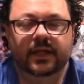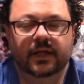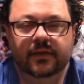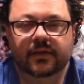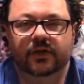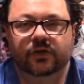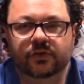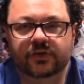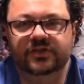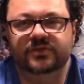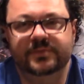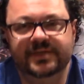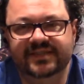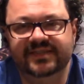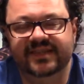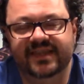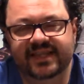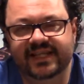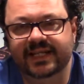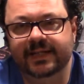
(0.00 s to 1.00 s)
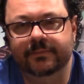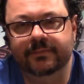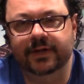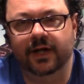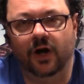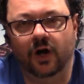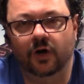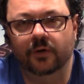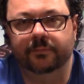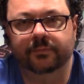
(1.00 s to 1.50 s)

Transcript: the Christmas-themed art